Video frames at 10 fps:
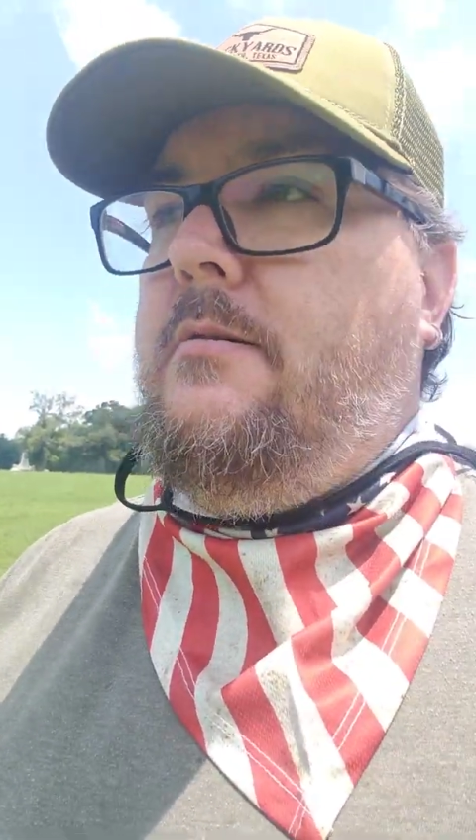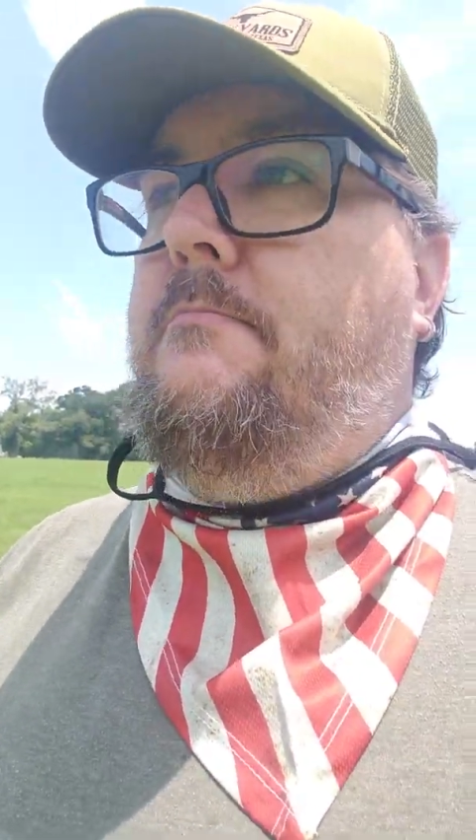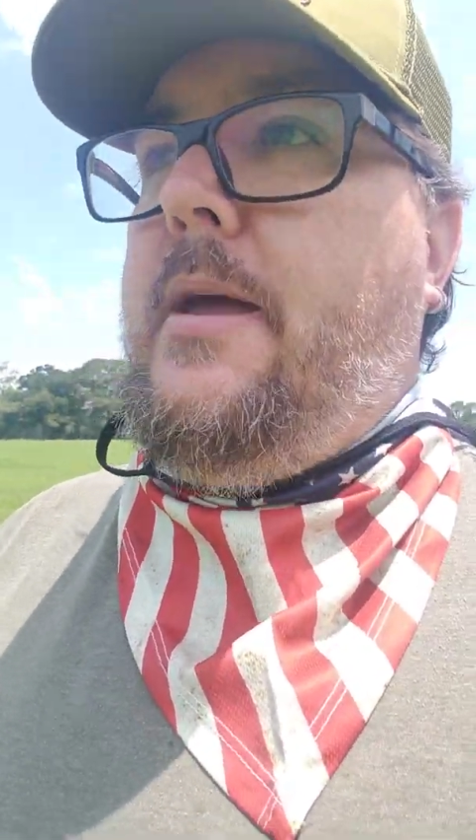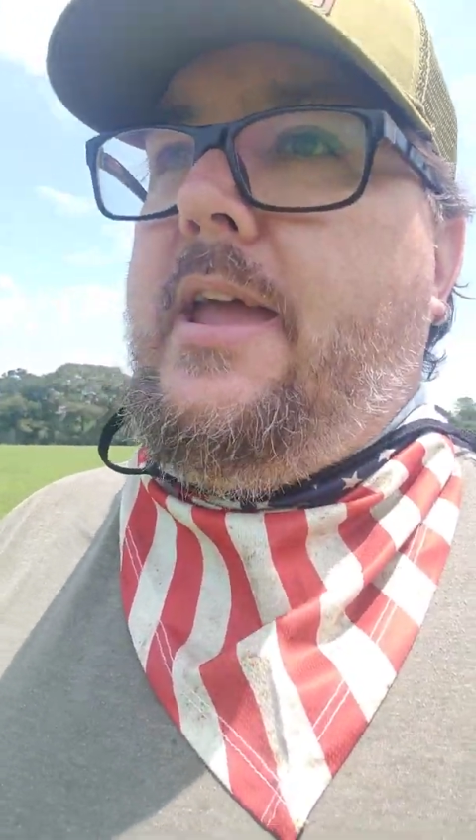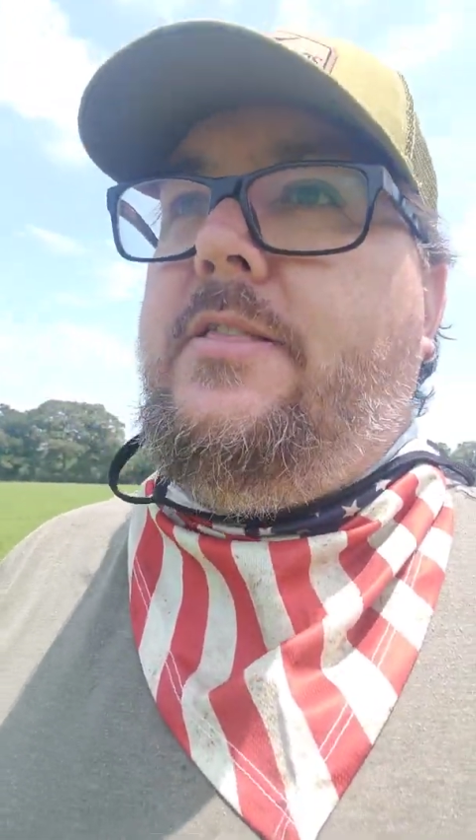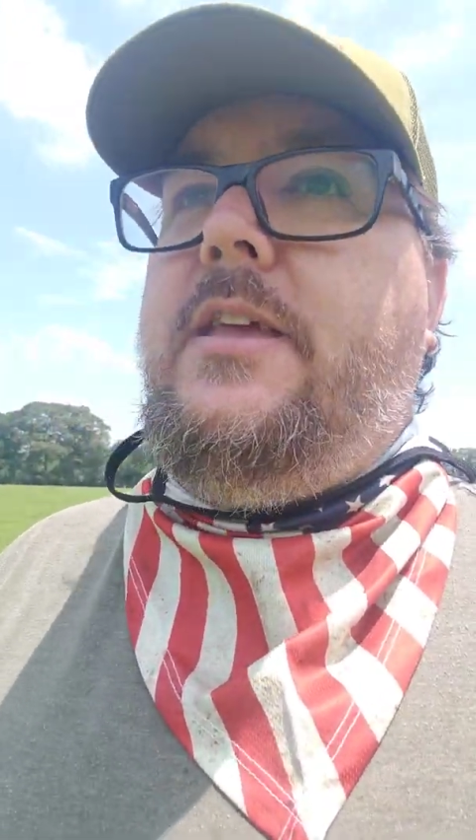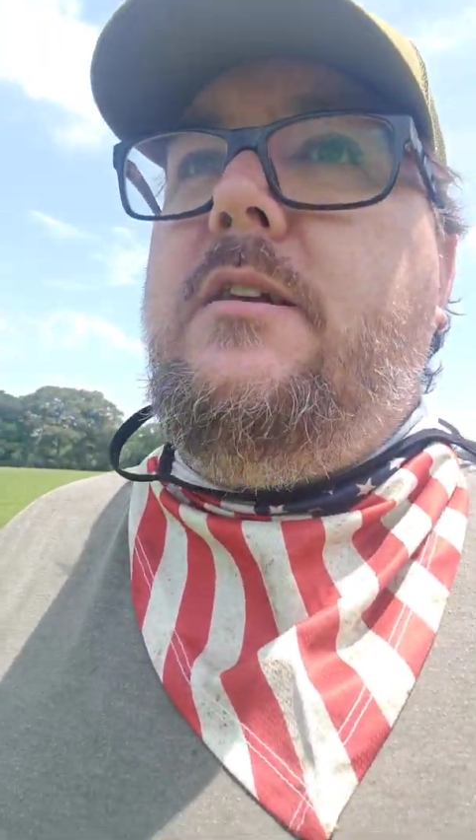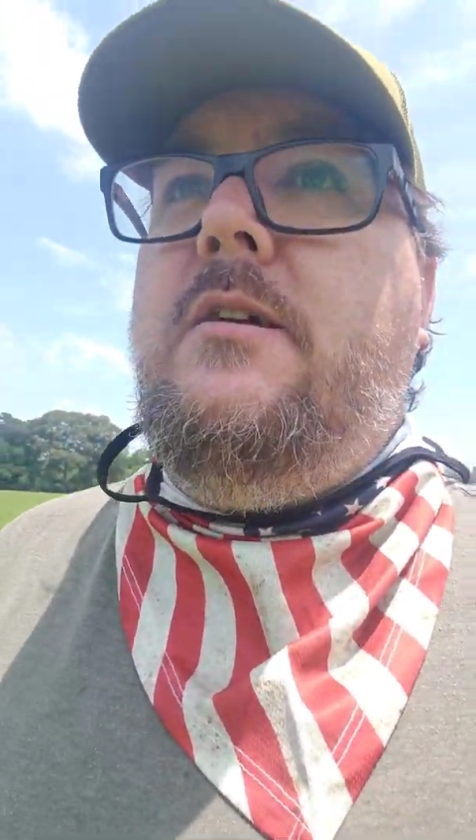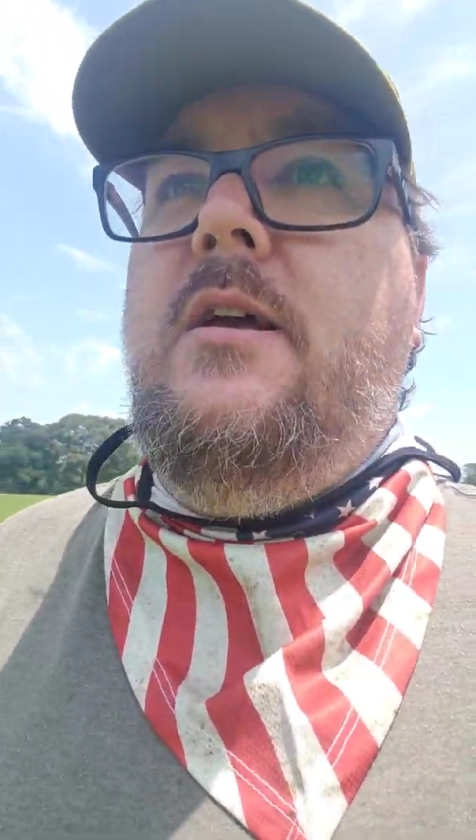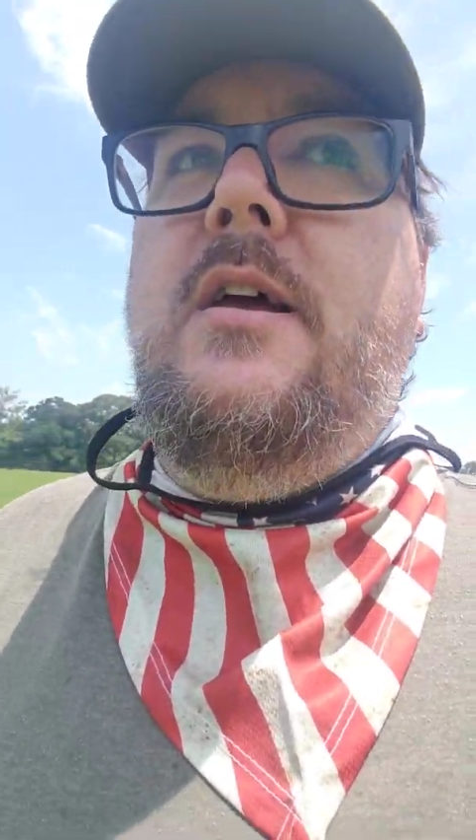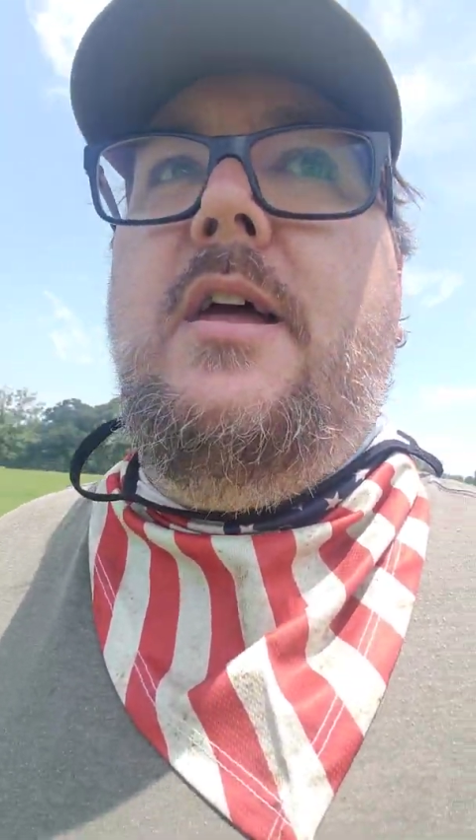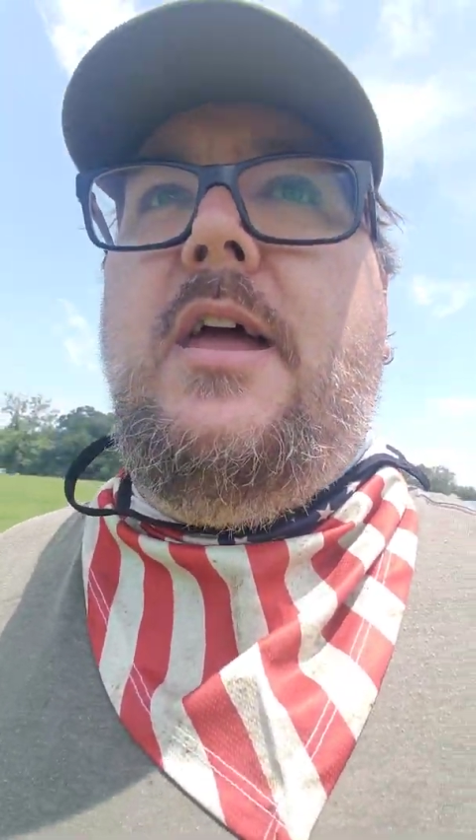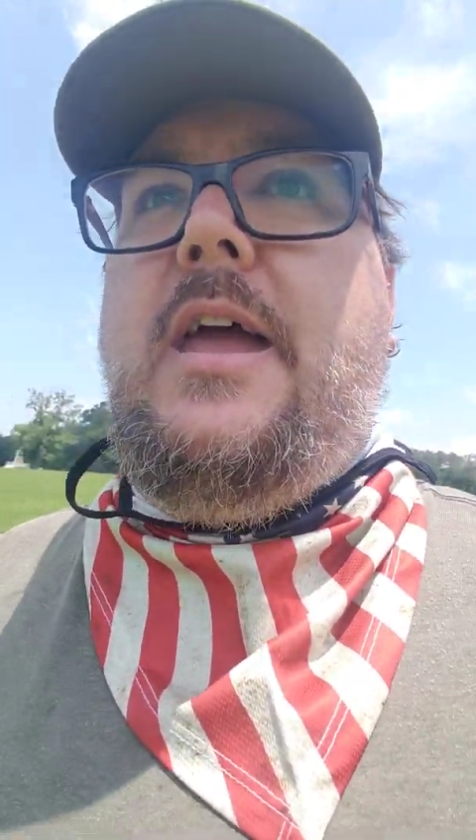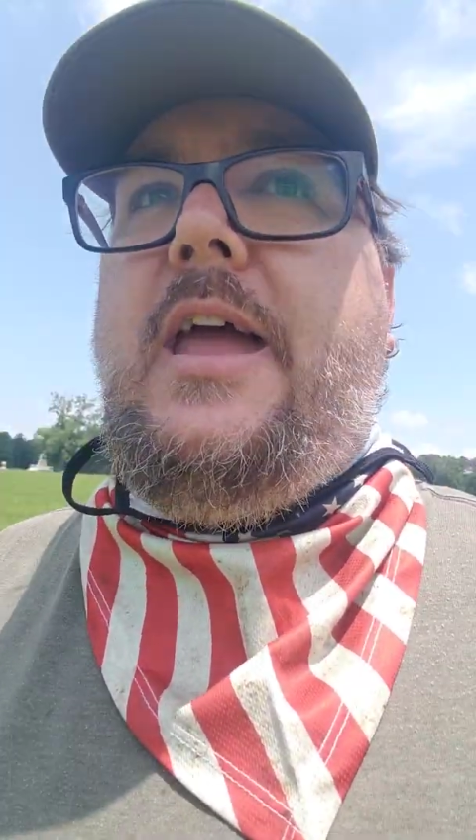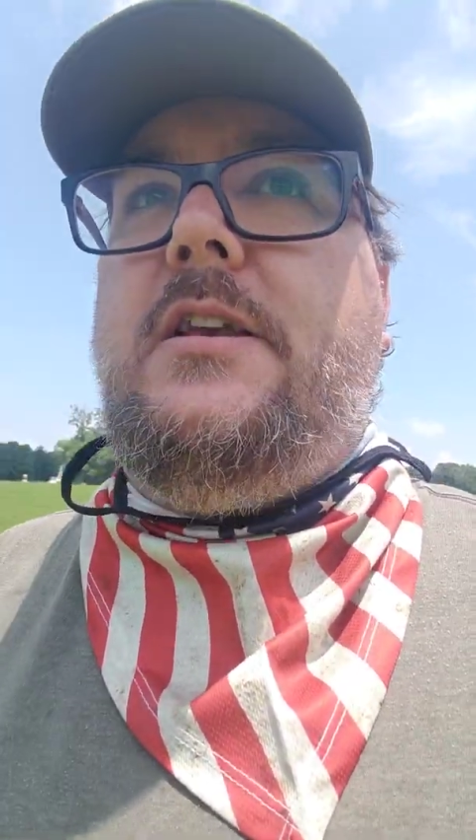bathing,
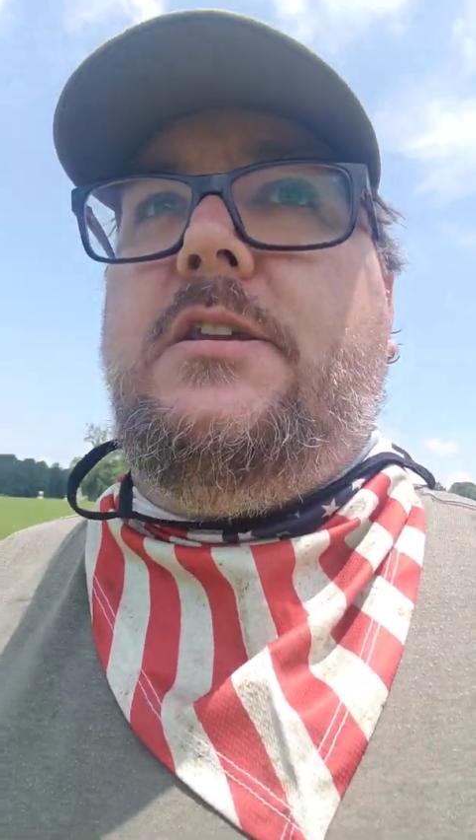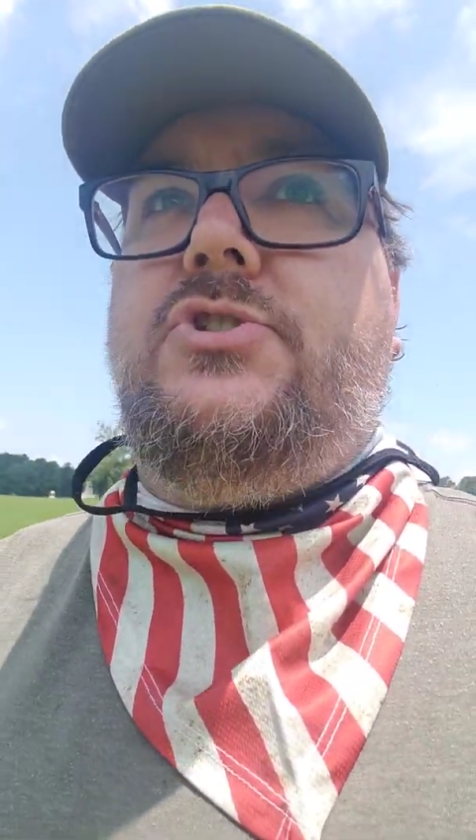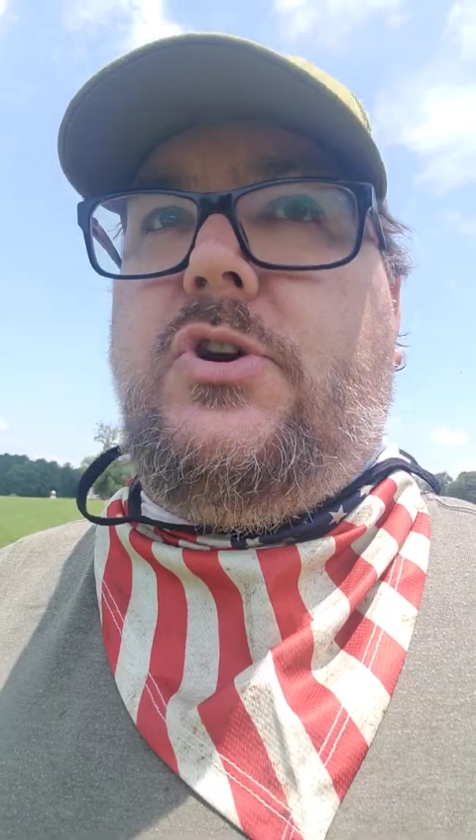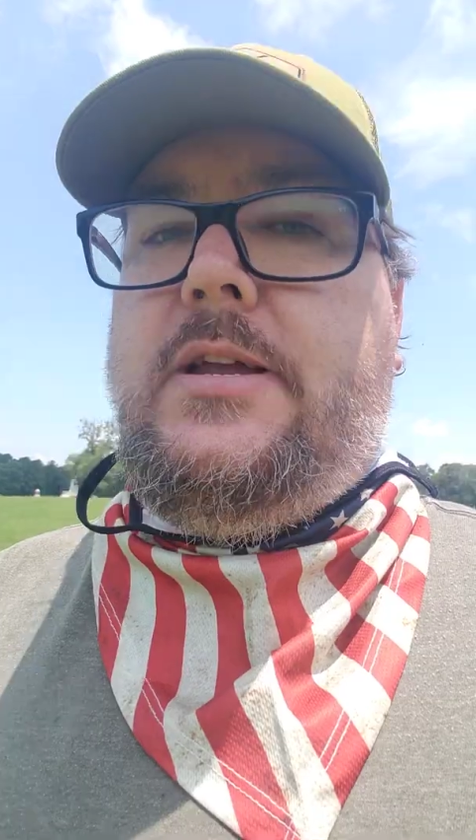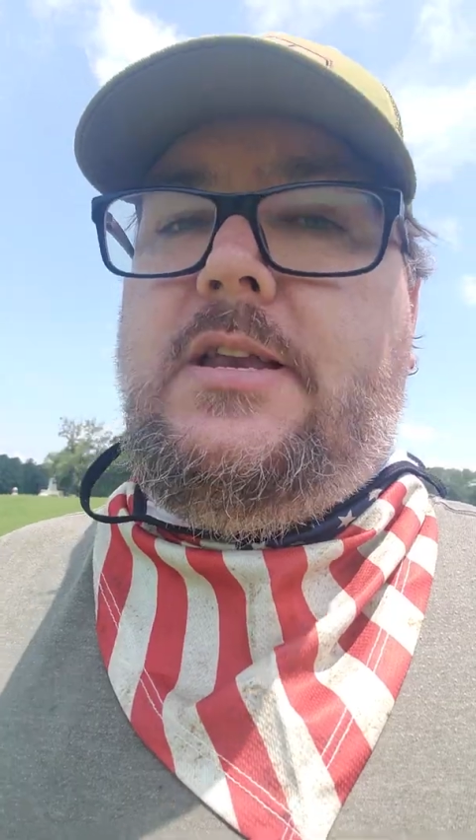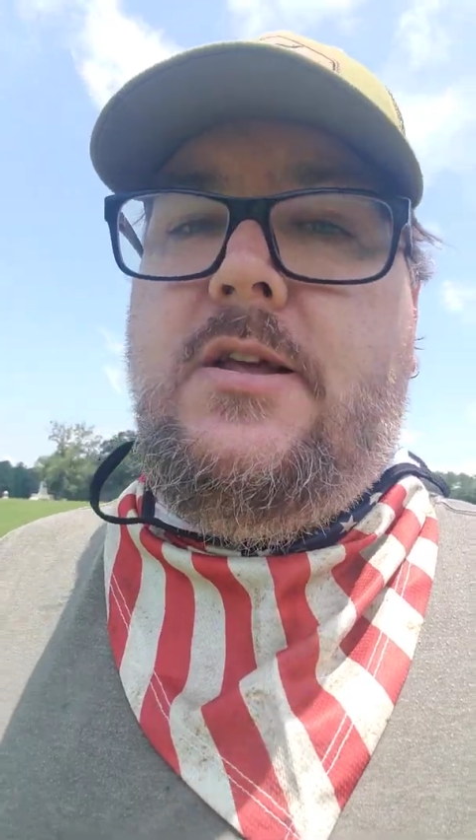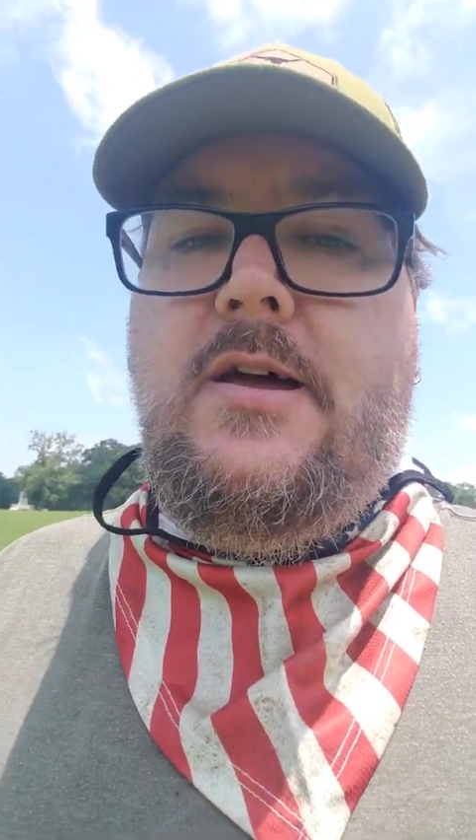and latrine.